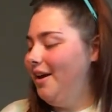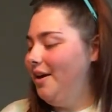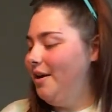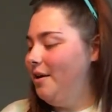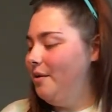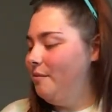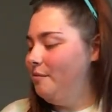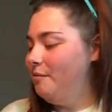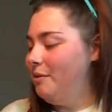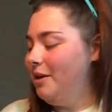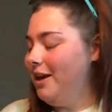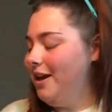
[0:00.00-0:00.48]

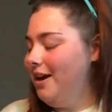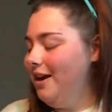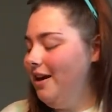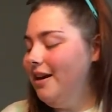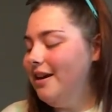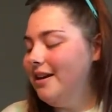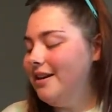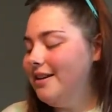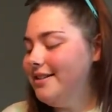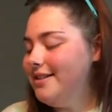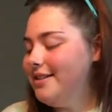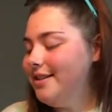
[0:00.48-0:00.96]

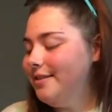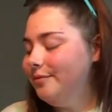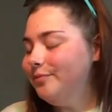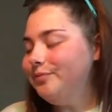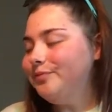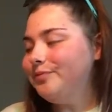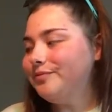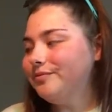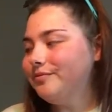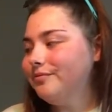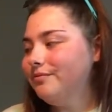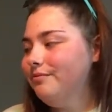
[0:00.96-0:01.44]
Because
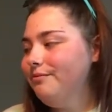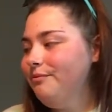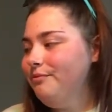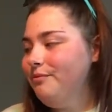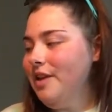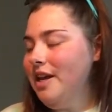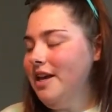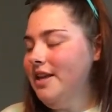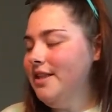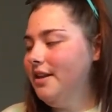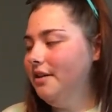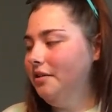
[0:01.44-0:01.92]

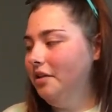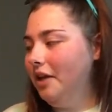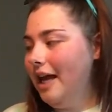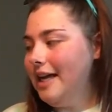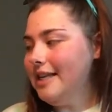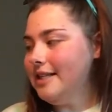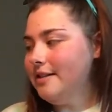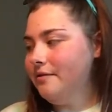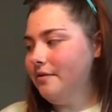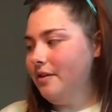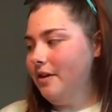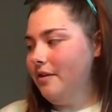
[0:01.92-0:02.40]
the
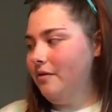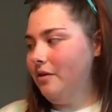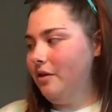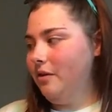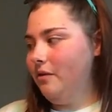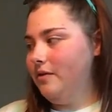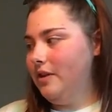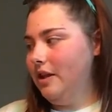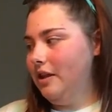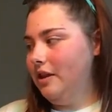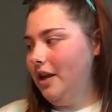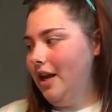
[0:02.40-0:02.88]
last flavor of
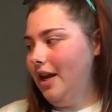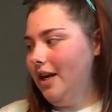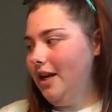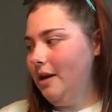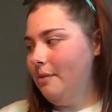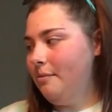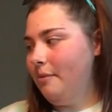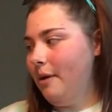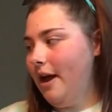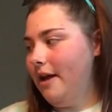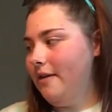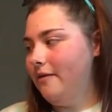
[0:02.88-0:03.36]
the lineup
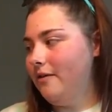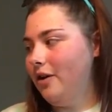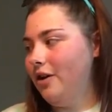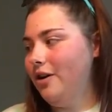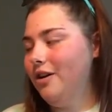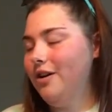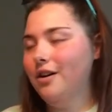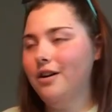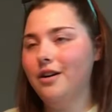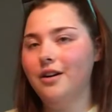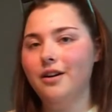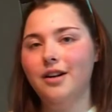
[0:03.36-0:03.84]
I've
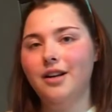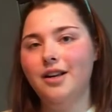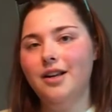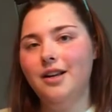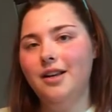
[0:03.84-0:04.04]
heard